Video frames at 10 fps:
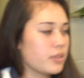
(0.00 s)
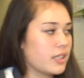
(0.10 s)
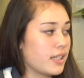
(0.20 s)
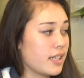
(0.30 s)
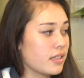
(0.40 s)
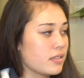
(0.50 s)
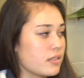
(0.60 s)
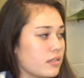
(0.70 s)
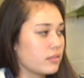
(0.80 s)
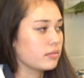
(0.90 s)
what it is
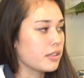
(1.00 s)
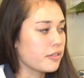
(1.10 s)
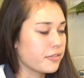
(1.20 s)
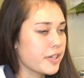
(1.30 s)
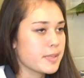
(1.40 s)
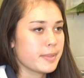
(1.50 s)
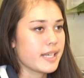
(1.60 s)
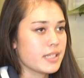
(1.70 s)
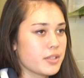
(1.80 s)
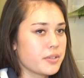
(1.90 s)
in the first
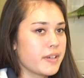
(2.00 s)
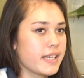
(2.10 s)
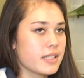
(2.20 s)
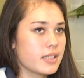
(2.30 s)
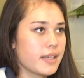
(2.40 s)
place. So it's